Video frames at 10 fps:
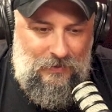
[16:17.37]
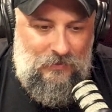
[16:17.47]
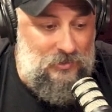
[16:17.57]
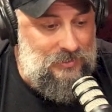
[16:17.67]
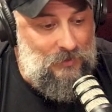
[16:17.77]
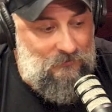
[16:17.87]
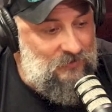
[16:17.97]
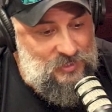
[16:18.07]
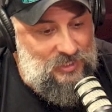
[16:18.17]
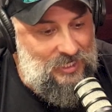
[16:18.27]
There's some
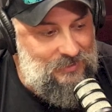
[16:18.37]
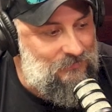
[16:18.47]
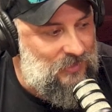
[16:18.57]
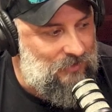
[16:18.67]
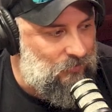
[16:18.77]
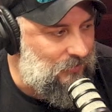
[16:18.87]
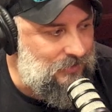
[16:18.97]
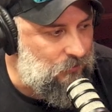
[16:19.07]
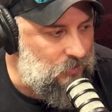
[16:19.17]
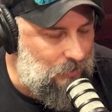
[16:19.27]
fish that they've
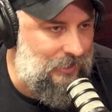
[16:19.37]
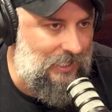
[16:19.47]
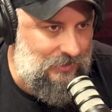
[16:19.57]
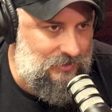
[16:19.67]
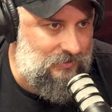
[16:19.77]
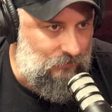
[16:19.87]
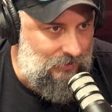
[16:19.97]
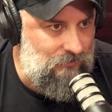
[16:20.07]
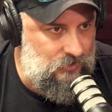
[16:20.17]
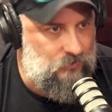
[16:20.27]
learned to rub against
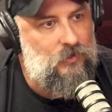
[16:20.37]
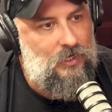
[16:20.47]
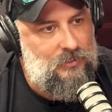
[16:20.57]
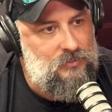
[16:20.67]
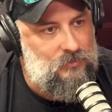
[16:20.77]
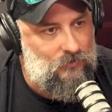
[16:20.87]
reefs or rocks